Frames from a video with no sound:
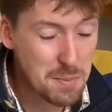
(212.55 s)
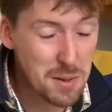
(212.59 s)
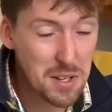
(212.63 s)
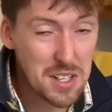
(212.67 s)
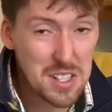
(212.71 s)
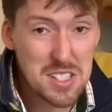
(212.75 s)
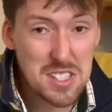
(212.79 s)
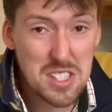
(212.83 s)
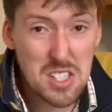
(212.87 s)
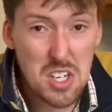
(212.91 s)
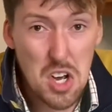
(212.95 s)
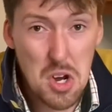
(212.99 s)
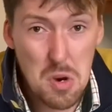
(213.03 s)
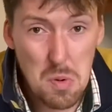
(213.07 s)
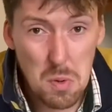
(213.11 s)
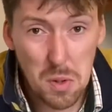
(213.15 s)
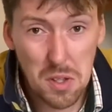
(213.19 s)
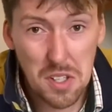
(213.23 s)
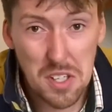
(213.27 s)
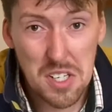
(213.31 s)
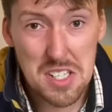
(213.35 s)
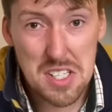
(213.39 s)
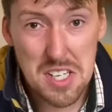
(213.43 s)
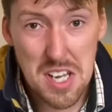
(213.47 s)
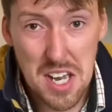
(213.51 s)
because no
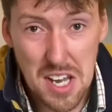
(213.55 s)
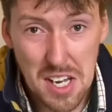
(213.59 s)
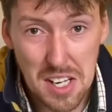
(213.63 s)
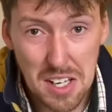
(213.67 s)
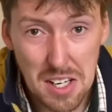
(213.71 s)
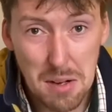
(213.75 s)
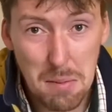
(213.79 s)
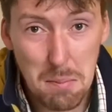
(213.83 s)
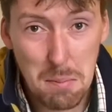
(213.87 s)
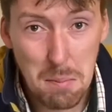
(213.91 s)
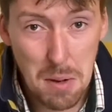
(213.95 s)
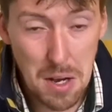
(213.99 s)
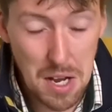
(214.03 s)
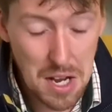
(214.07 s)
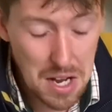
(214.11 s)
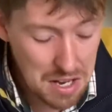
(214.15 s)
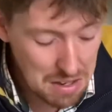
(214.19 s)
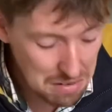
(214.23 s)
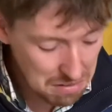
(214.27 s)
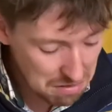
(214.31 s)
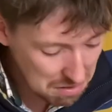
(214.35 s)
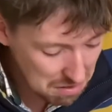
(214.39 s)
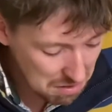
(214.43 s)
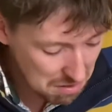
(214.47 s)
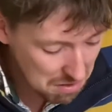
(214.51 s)
one had taken a
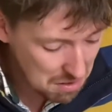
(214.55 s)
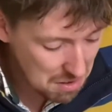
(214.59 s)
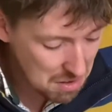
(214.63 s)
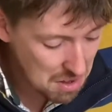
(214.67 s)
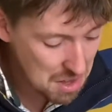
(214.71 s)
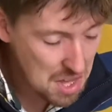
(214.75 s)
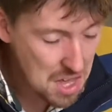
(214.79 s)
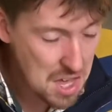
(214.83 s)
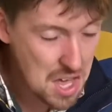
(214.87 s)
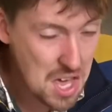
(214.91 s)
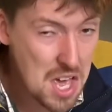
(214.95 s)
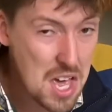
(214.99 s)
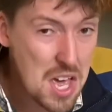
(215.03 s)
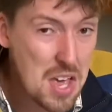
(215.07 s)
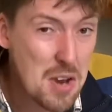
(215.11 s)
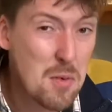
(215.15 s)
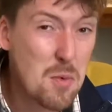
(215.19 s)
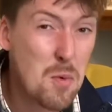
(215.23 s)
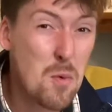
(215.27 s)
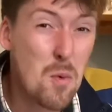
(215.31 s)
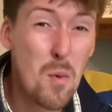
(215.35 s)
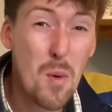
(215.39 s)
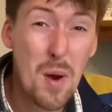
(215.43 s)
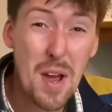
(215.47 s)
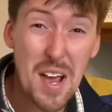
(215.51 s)
bath
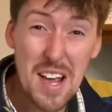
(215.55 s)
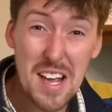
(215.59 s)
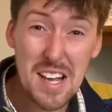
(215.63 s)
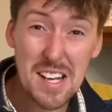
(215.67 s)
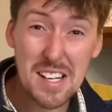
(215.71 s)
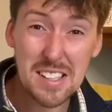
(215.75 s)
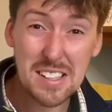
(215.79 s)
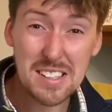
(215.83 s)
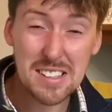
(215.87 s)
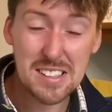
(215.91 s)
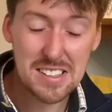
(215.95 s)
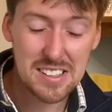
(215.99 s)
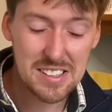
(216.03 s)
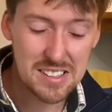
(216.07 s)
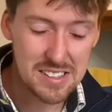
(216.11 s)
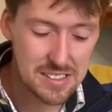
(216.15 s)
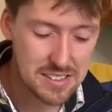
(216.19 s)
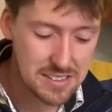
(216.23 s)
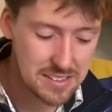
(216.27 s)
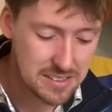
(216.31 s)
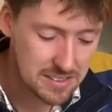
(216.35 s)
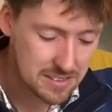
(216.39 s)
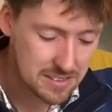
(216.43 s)
in weeks.